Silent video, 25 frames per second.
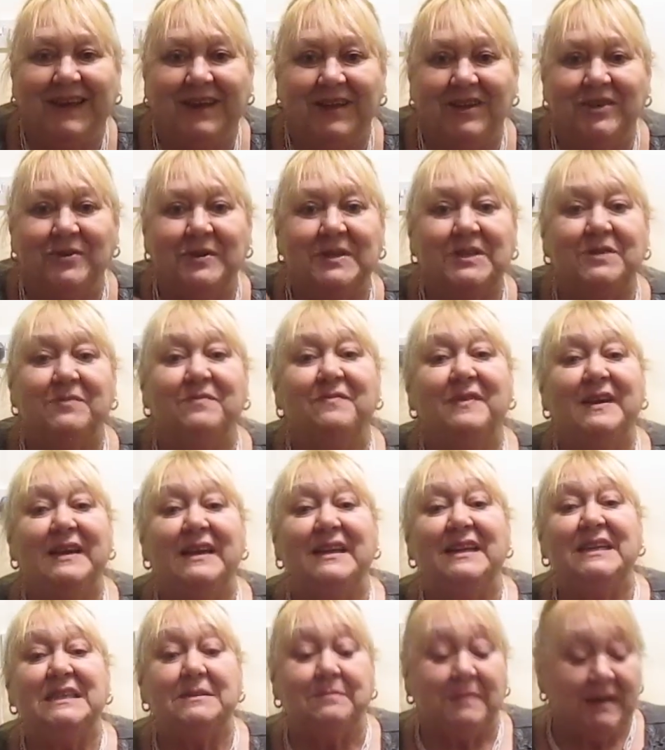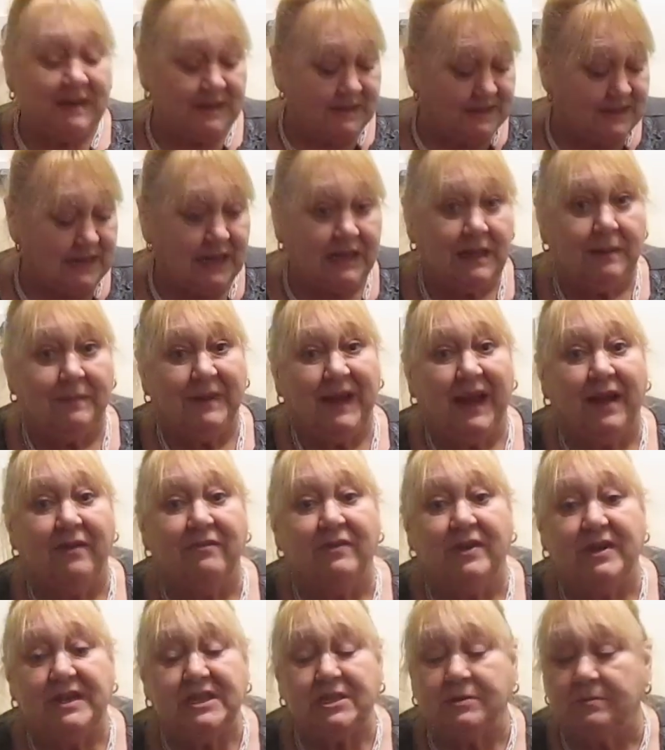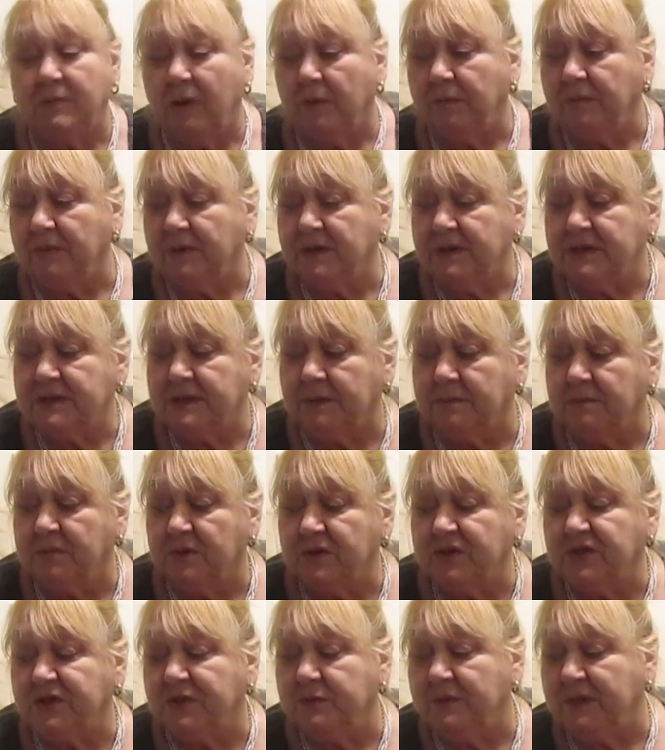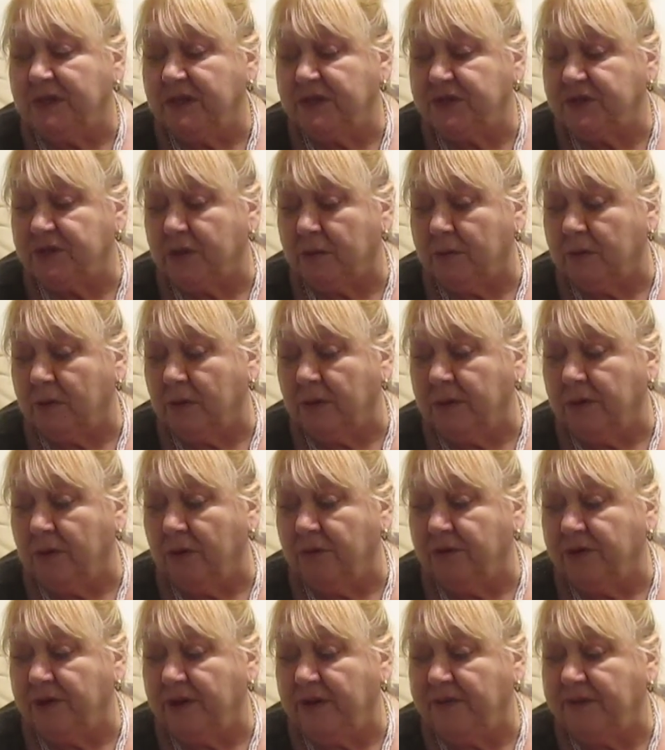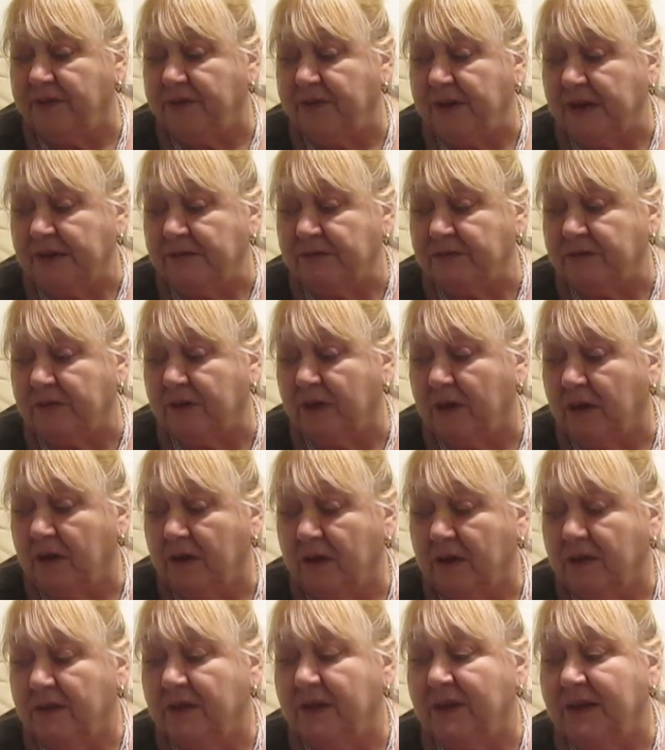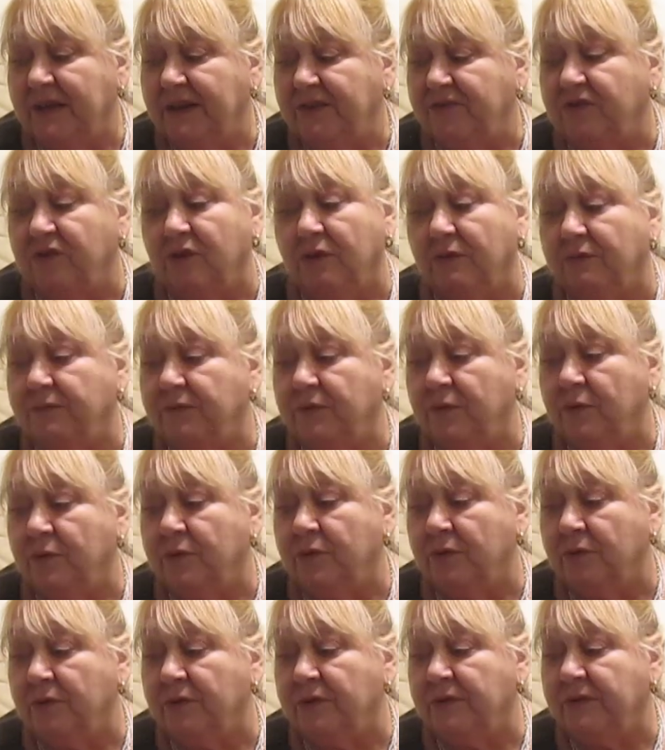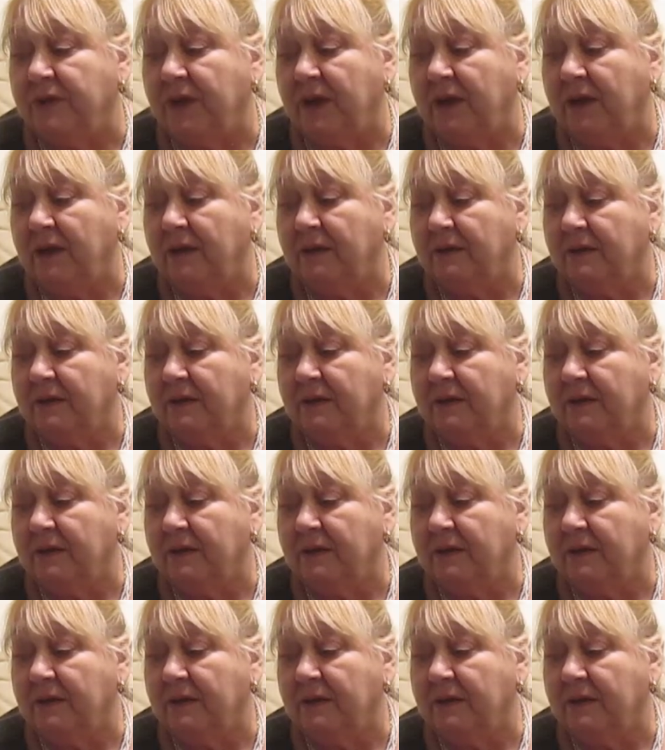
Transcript: doing some fingerless mittens. That'll be getting rid of some of them. Some Buster will stop going underneath the desk. There is no food under there.